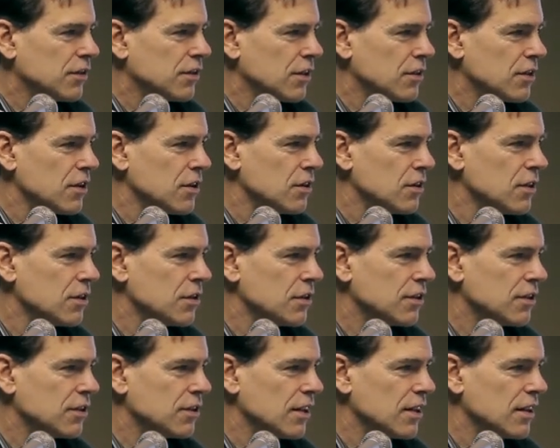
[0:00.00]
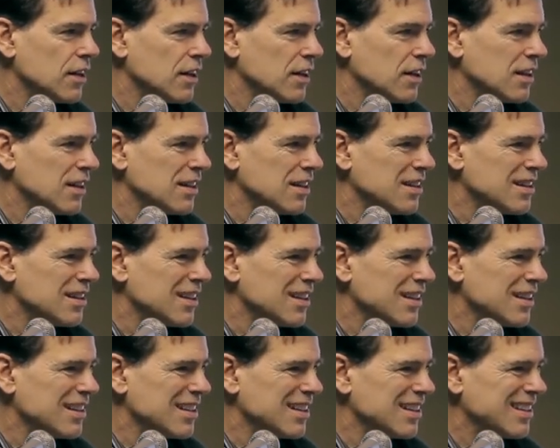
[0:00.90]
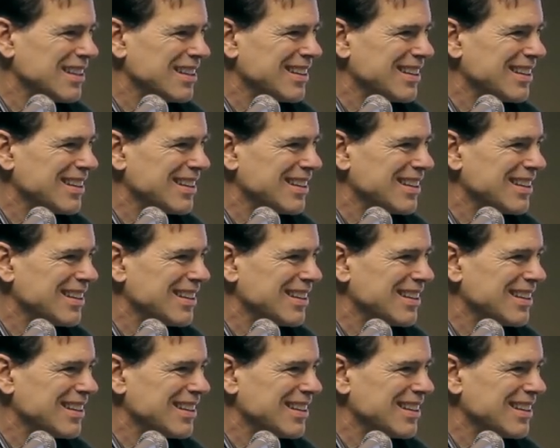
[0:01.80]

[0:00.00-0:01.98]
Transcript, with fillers: of the Earth and uh, the